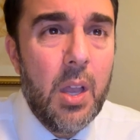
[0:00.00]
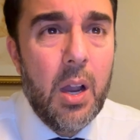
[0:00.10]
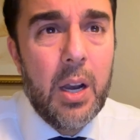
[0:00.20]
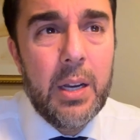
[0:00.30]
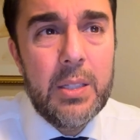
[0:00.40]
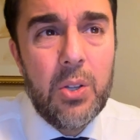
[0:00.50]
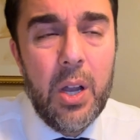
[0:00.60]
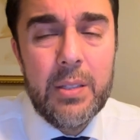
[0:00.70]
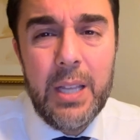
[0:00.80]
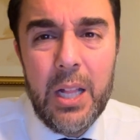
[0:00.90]
are going to
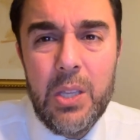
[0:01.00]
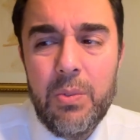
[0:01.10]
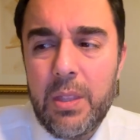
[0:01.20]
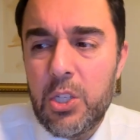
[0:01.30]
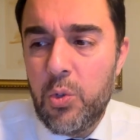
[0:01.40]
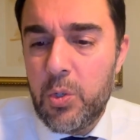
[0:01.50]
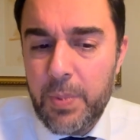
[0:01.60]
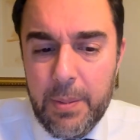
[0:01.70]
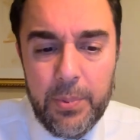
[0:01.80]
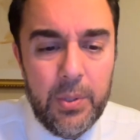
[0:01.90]
talk tell you that the Jewish
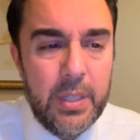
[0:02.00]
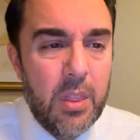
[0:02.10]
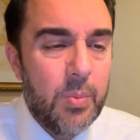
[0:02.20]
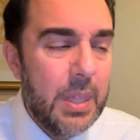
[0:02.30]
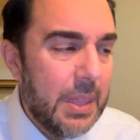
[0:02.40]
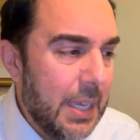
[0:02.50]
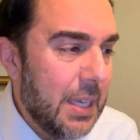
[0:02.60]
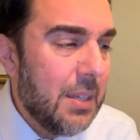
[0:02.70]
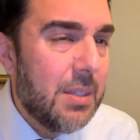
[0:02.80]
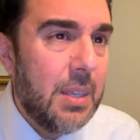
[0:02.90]
people did three
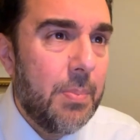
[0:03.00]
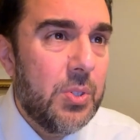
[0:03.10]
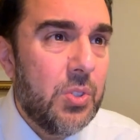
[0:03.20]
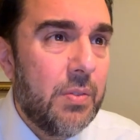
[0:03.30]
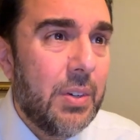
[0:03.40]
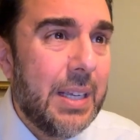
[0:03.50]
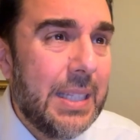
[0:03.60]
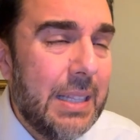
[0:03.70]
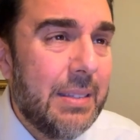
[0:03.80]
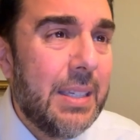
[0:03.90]
things. They preserved their
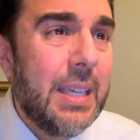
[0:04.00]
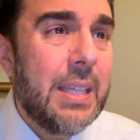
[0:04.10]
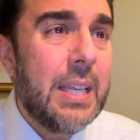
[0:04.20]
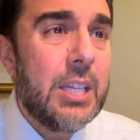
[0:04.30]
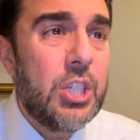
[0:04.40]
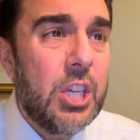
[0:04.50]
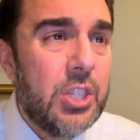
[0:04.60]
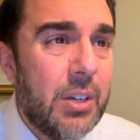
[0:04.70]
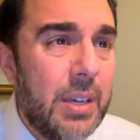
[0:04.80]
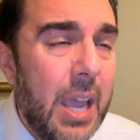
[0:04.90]
identity, they didn't change
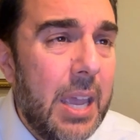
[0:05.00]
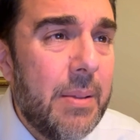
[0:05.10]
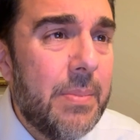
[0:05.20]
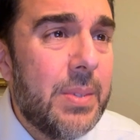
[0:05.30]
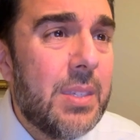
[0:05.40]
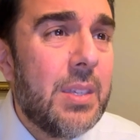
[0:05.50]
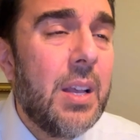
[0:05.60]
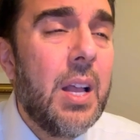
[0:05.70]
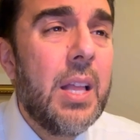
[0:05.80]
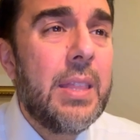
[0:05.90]
their names,
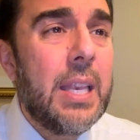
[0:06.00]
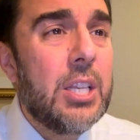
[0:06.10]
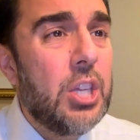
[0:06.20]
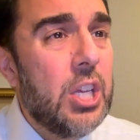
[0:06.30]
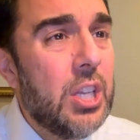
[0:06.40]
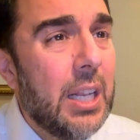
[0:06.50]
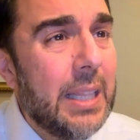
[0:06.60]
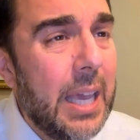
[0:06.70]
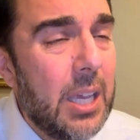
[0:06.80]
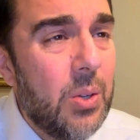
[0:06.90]
they didn't change their
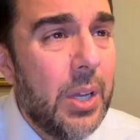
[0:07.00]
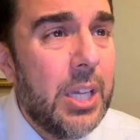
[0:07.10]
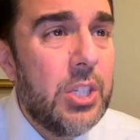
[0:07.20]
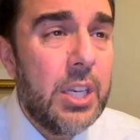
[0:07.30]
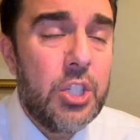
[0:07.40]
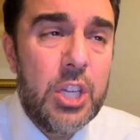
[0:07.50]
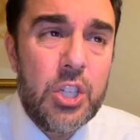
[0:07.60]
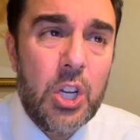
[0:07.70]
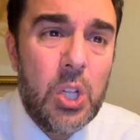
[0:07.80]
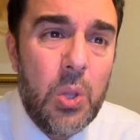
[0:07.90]
language, they didn't change
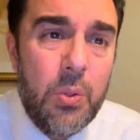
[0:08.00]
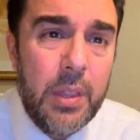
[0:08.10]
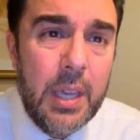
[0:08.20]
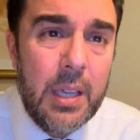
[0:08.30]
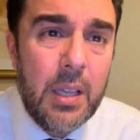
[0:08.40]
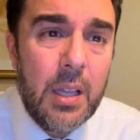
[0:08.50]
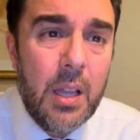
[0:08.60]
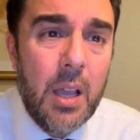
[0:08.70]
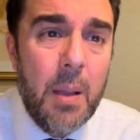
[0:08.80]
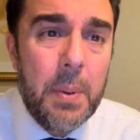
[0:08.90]
their clothing.
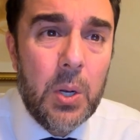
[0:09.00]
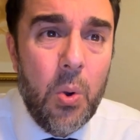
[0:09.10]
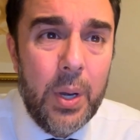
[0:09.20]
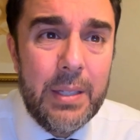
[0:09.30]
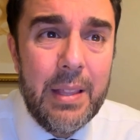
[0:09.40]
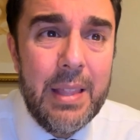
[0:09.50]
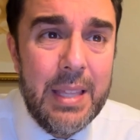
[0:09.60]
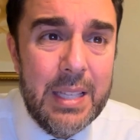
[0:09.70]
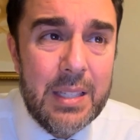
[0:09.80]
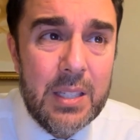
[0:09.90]
But according to
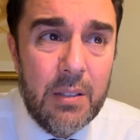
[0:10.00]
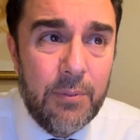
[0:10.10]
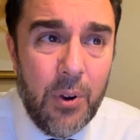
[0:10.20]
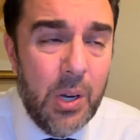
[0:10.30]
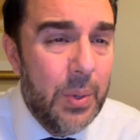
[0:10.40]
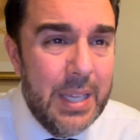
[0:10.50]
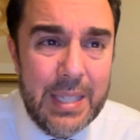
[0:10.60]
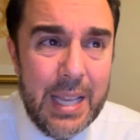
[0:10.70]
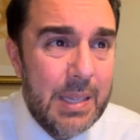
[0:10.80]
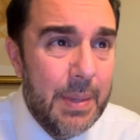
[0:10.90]
this Sforno, he's
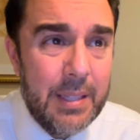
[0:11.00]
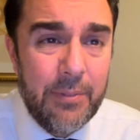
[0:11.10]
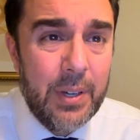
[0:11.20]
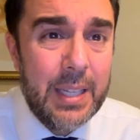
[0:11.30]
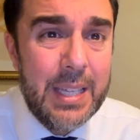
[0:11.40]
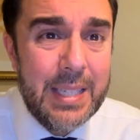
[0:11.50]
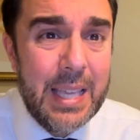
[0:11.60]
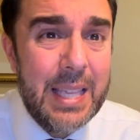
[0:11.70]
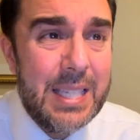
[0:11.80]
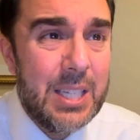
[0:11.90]
saying something different. He's saying
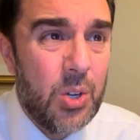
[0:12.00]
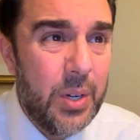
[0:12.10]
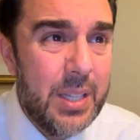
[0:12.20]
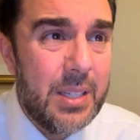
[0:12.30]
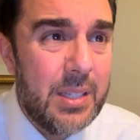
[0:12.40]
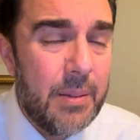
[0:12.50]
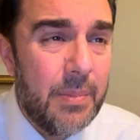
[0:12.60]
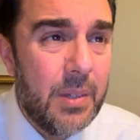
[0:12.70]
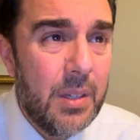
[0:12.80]
this is a criticism.